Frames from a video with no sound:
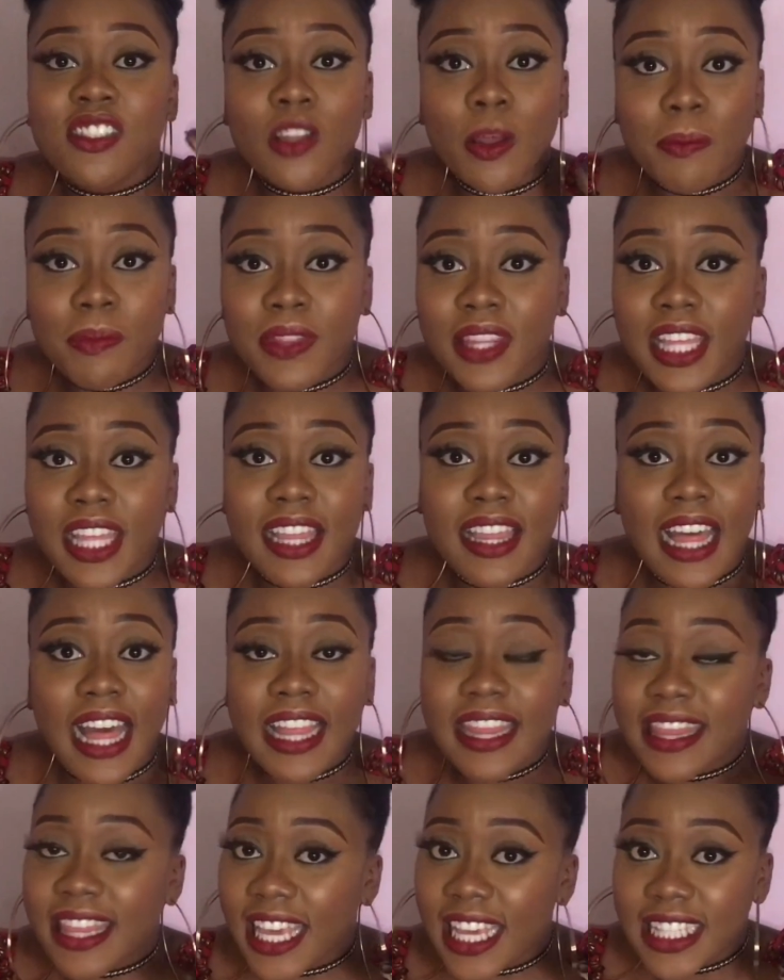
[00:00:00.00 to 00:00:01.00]
something
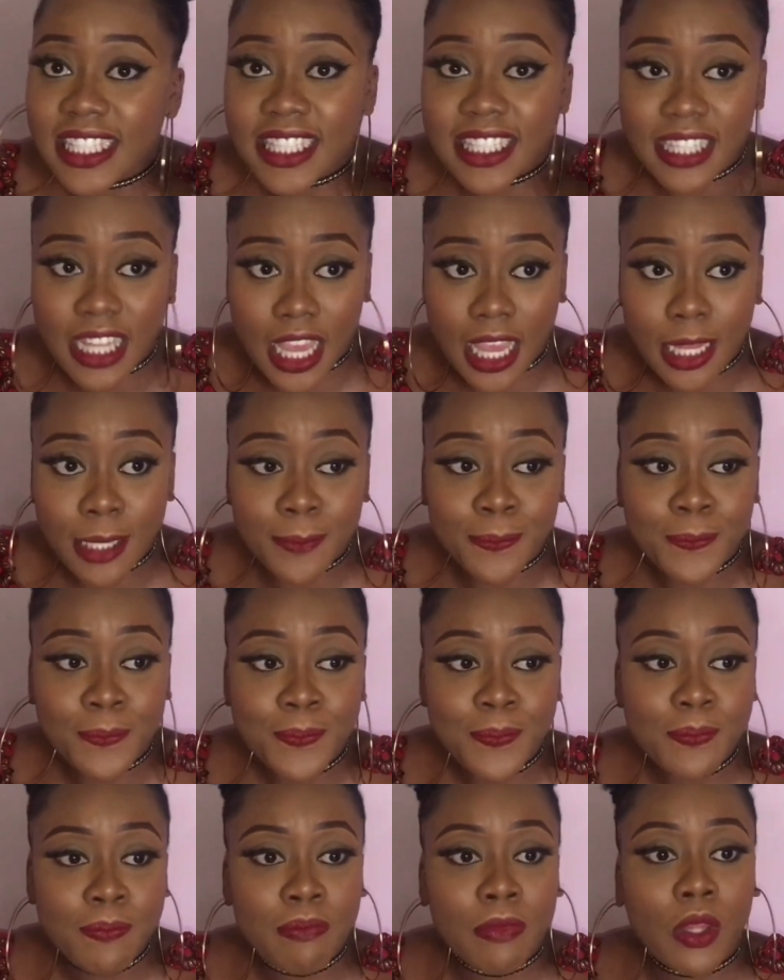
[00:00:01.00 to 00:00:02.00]
that they said,
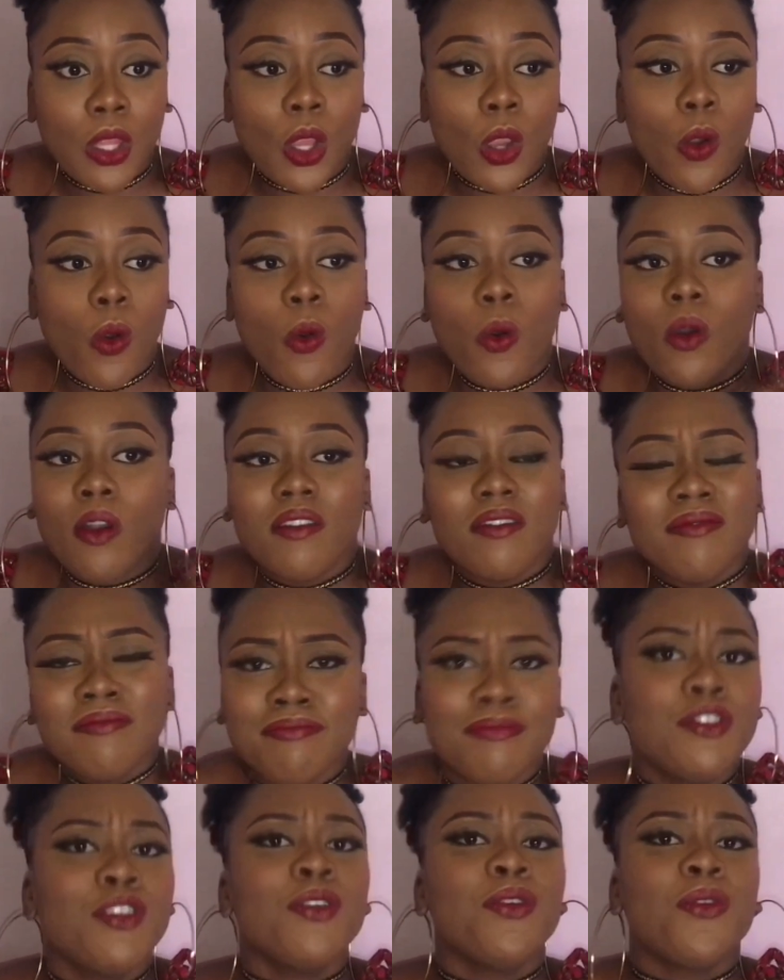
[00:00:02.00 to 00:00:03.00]

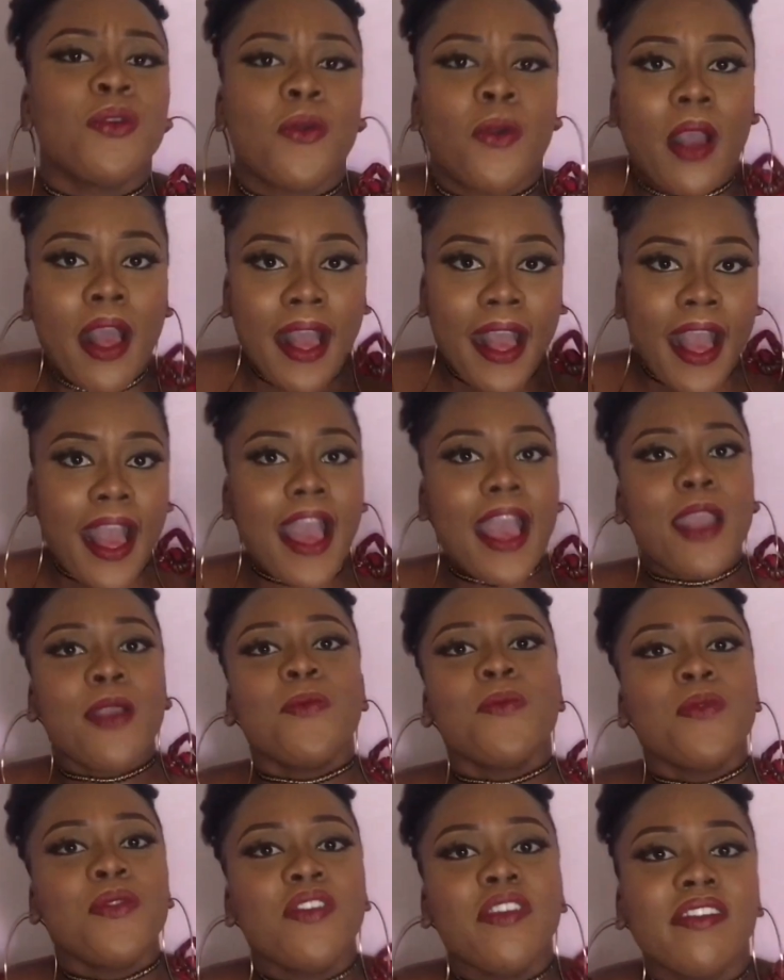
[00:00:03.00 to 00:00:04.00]
you know,
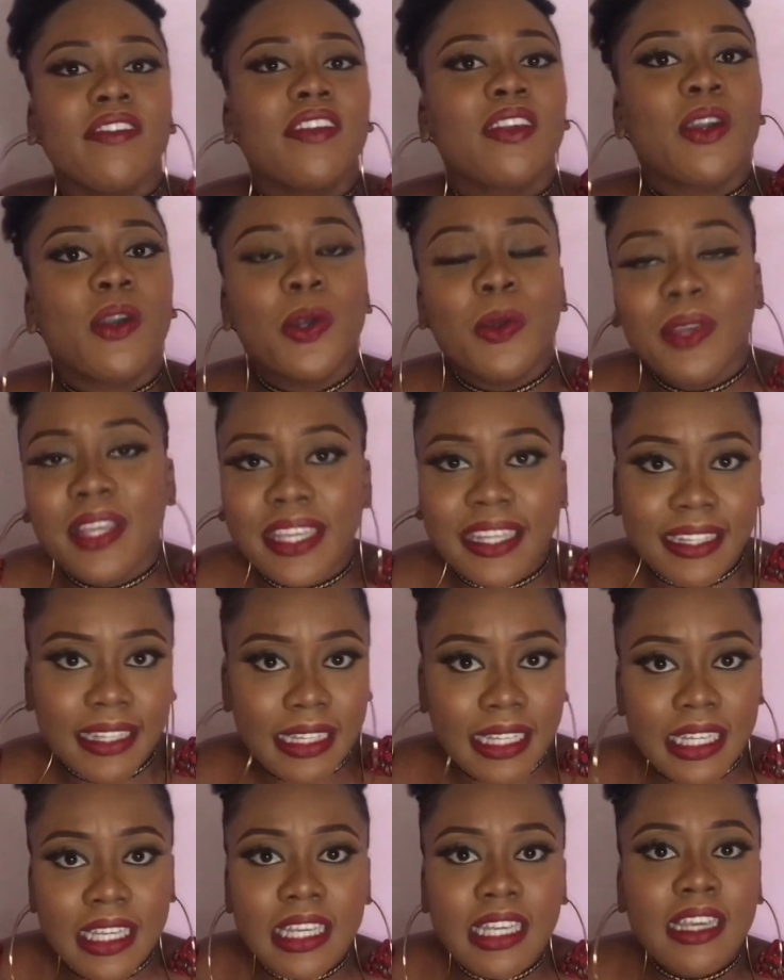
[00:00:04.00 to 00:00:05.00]
I would
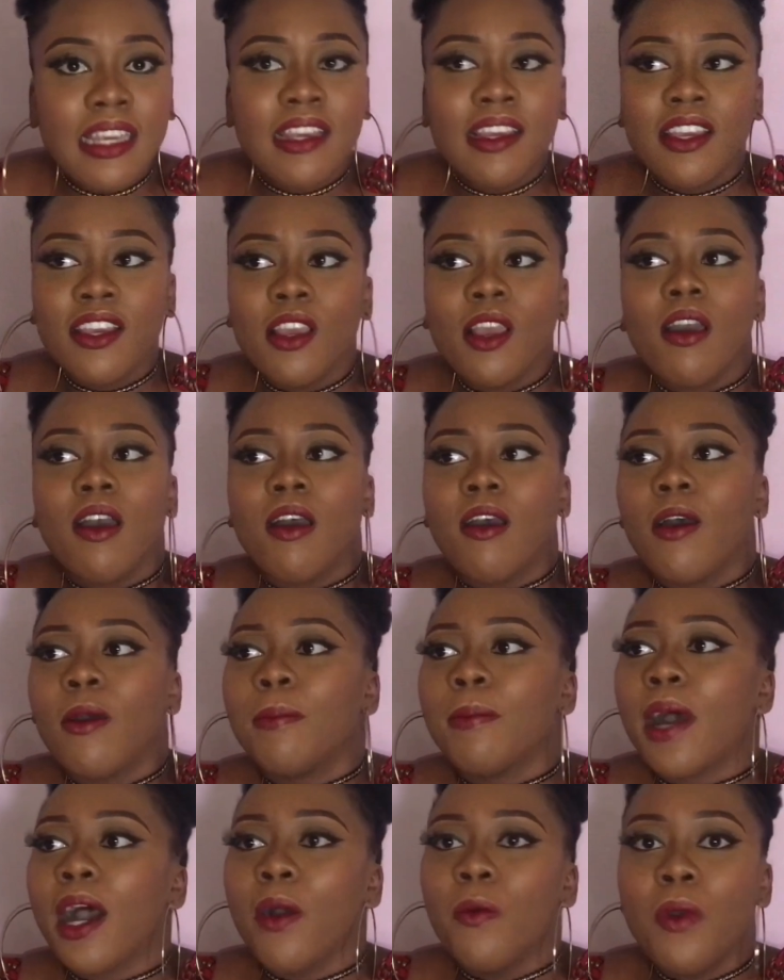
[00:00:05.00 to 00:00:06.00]
quickly
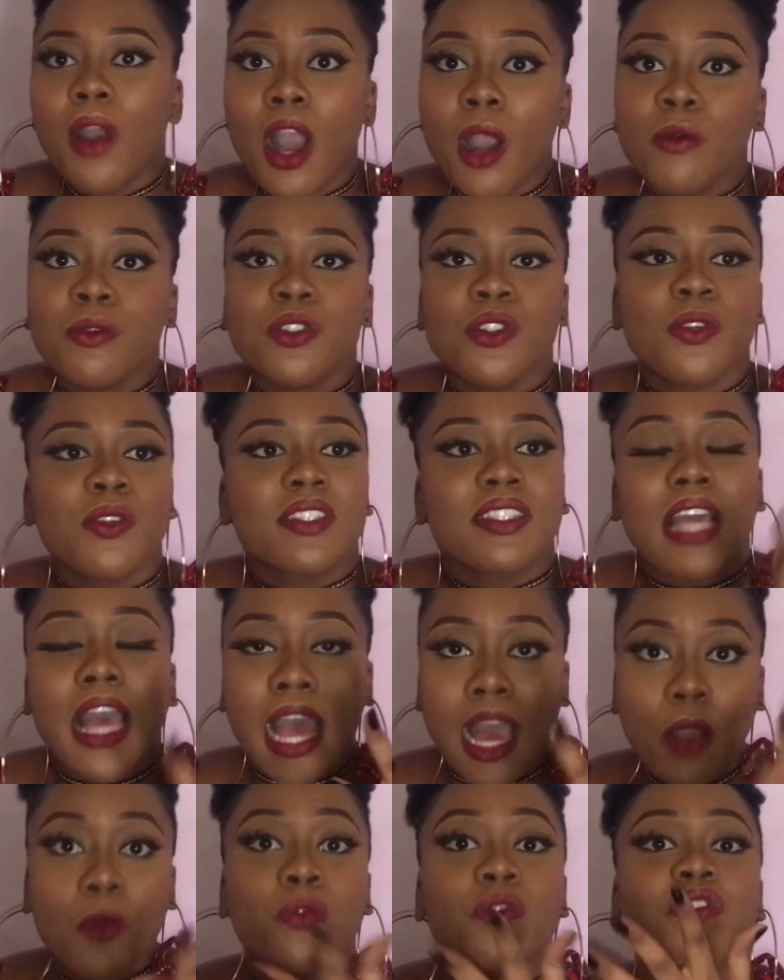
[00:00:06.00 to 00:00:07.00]
what I would do is
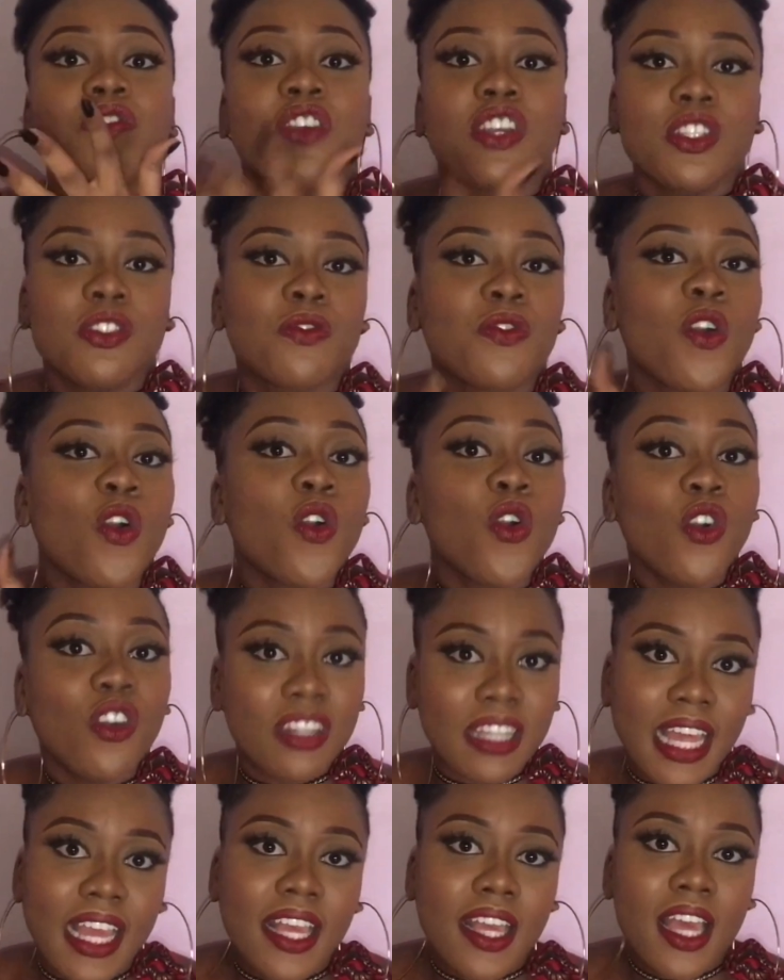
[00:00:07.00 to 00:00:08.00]
I would first of all go
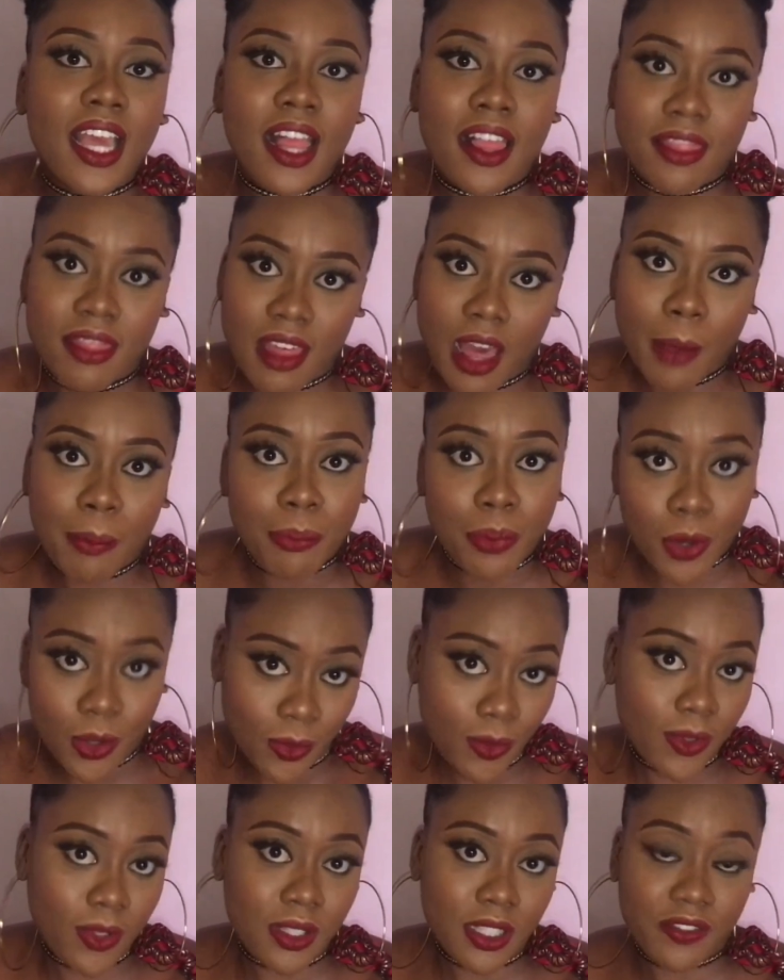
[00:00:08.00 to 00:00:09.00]
like that post.